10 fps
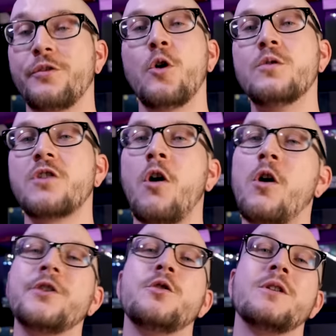Those
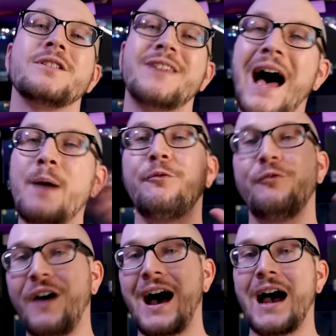are your top
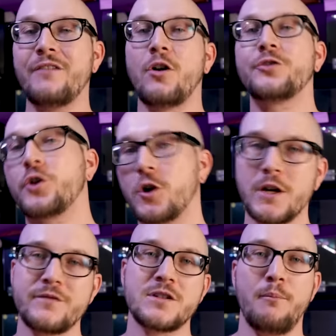five
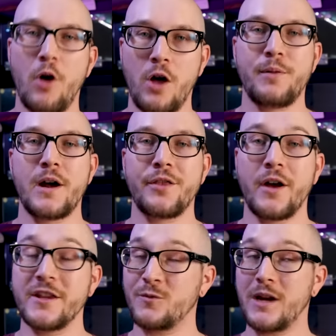alternatives to ball
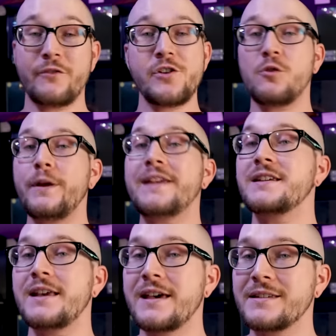pythons. Whatever your
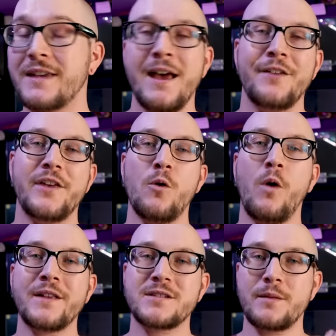reason is that you
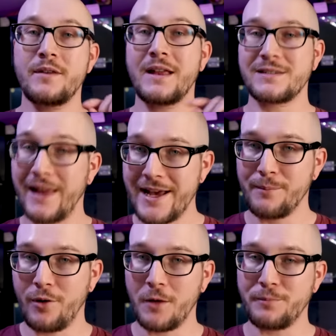want something that's like
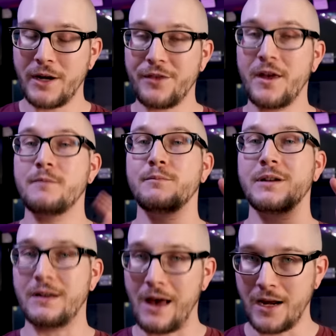a ball python
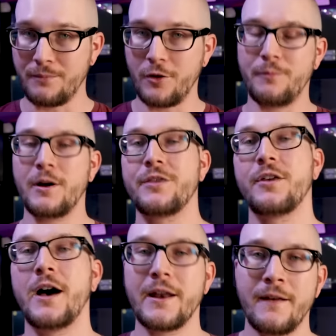but not a ball
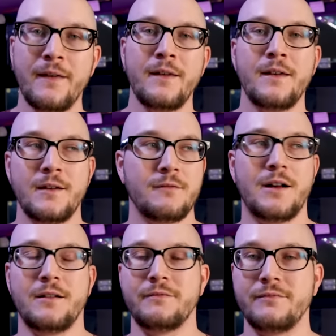python,
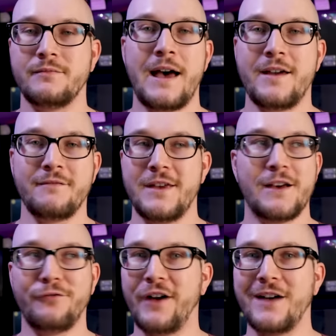well, now you
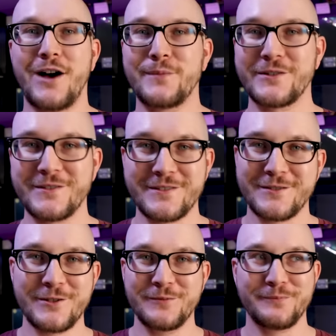have five options.
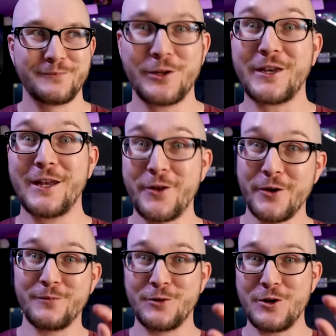So look into
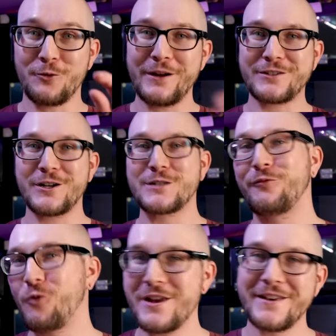them. Do your research
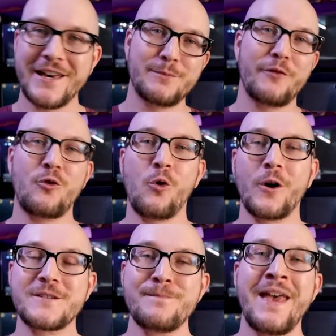before you get them, of
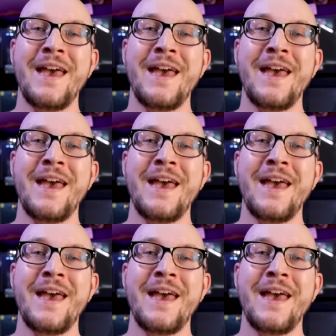course.